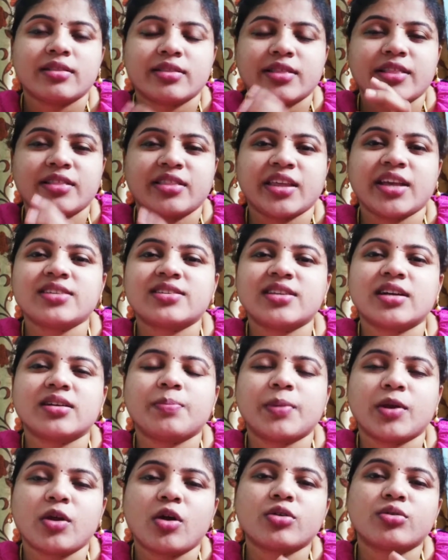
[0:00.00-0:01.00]
things that
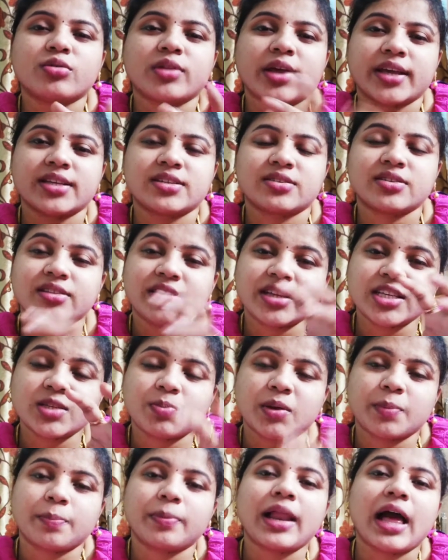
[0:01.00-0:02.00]
belong to the history, these
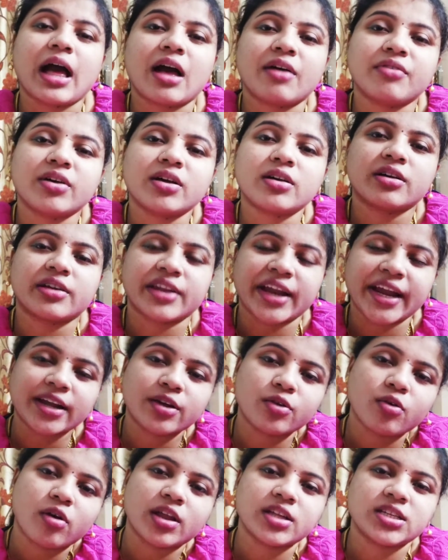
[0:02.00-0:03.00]
people have a great
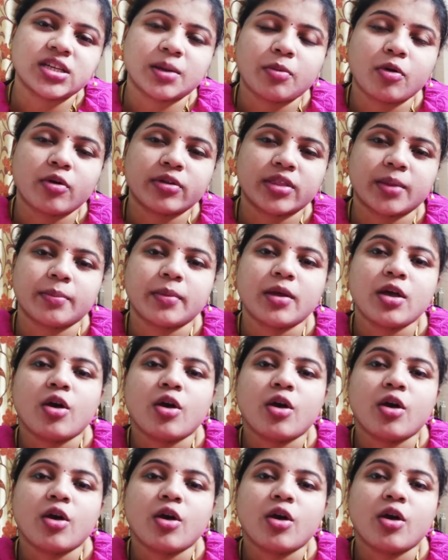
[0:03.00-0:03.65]
knowledge about them.